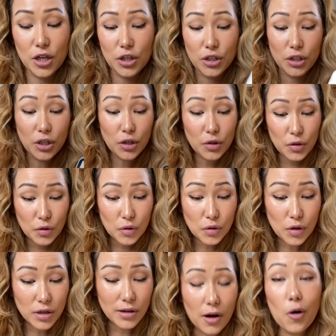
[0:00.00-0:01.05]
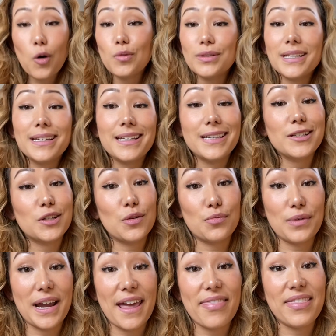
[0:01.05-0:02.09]
You only need to
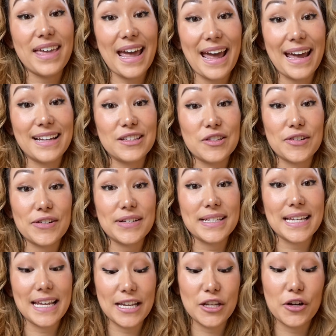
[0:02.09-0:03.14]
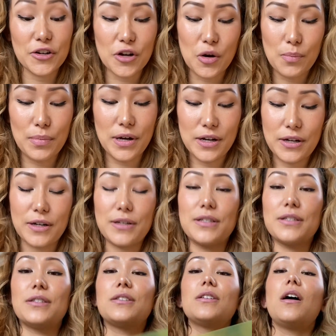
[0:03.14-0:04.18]
write the answers in your notebook.
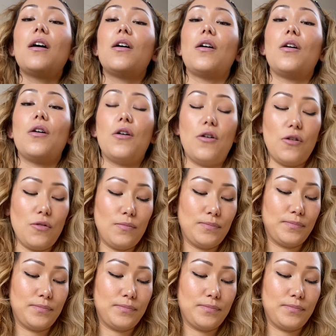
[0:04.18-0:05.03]
So,